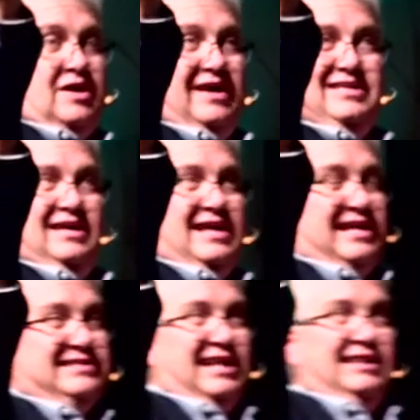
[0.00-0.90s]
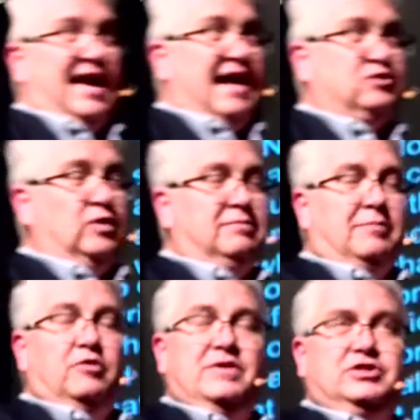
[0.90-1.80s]
Again, I said it last week, but I'm
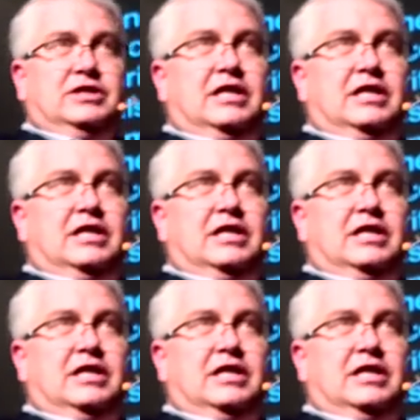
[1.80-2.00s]
going to mention